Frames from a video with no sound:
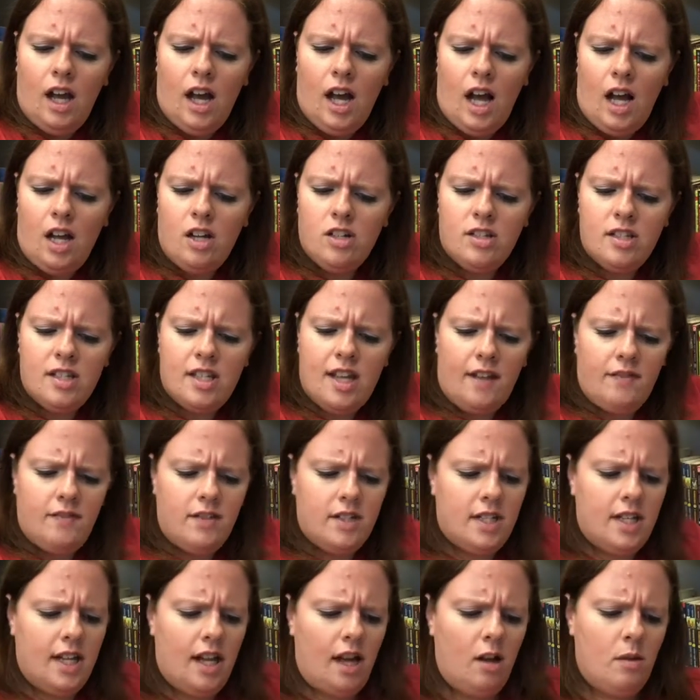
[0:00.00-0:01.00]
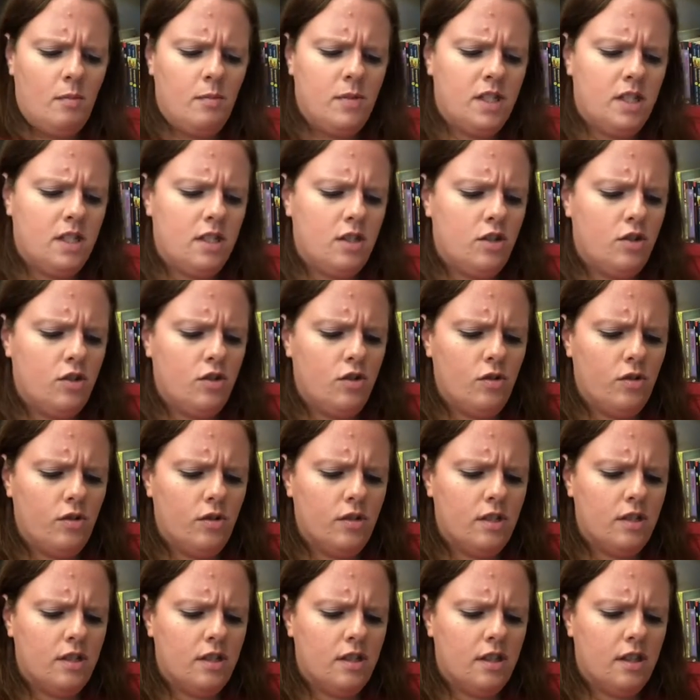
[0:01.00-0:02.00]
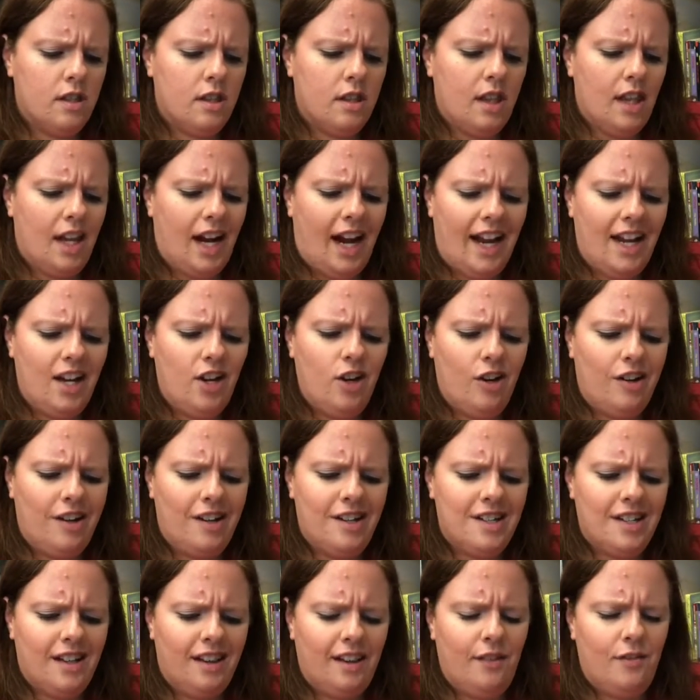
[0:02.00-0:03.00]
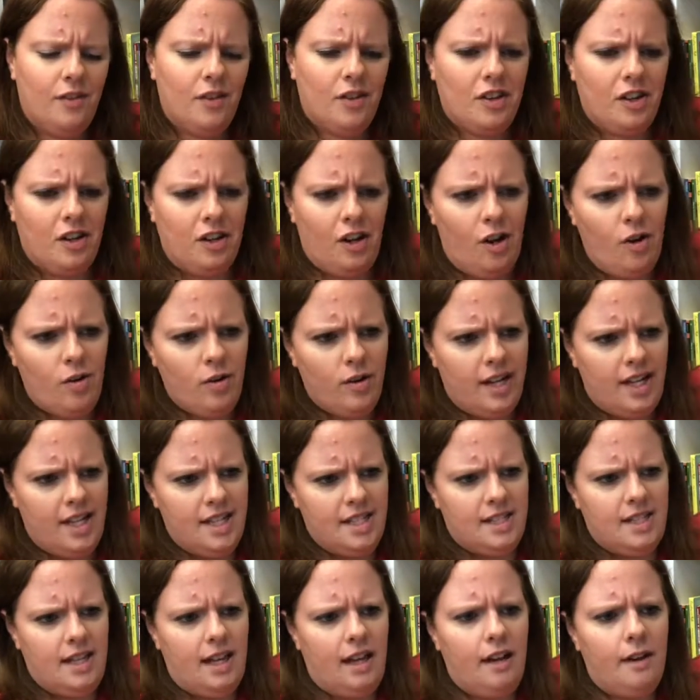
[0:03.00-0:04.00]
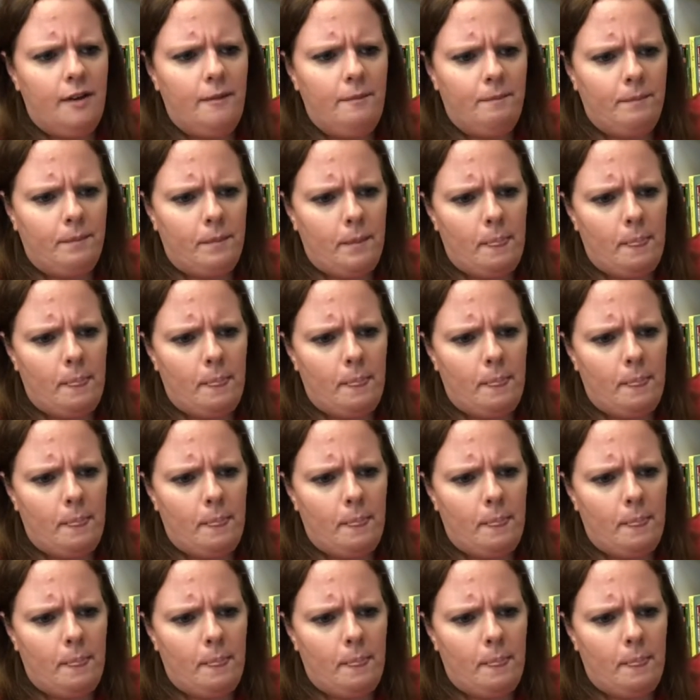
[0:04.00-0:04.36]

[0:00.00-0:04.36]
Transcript: "I'll just have to tell Mrs. Jules that I couldn't deliver the note," he said.